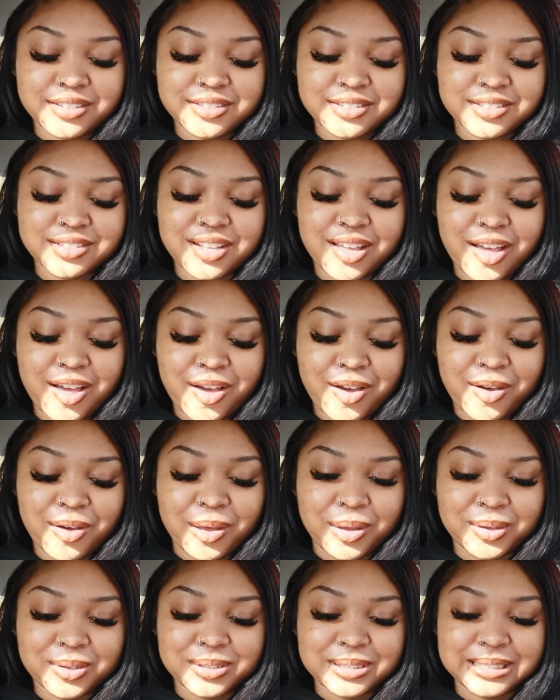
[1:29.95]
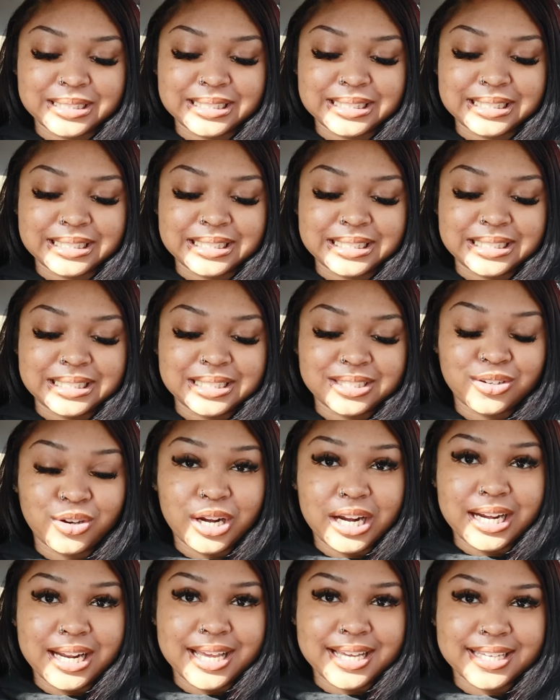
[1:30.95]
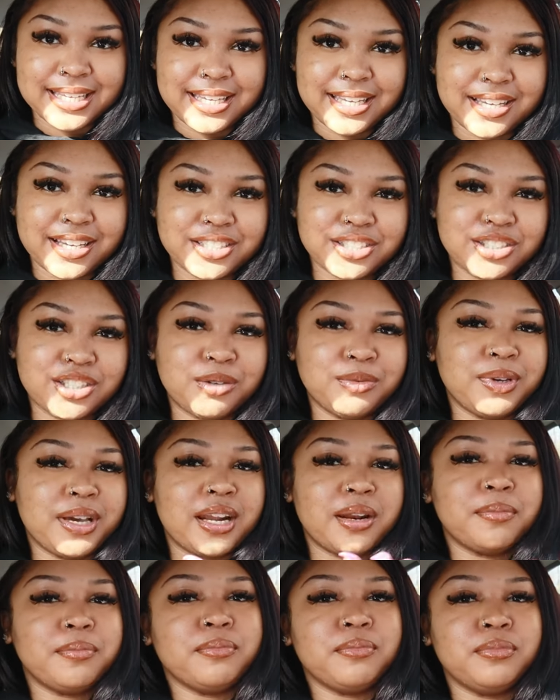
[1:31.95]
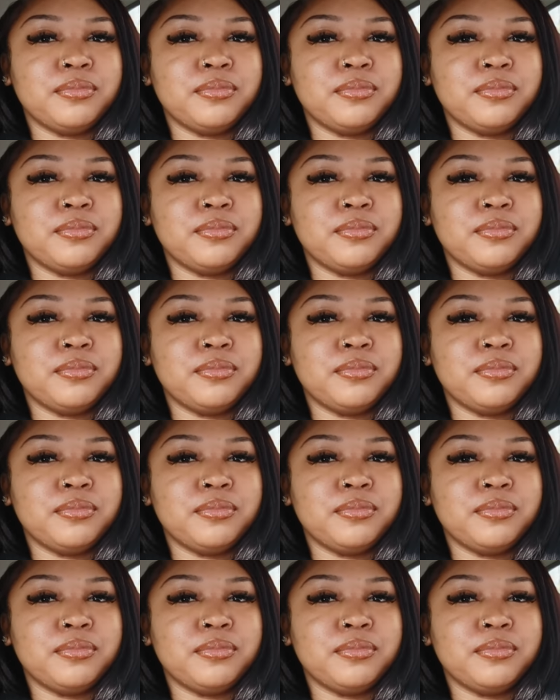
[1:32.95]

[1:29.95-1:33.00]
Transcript: So go to Dunkin' because you know we gotta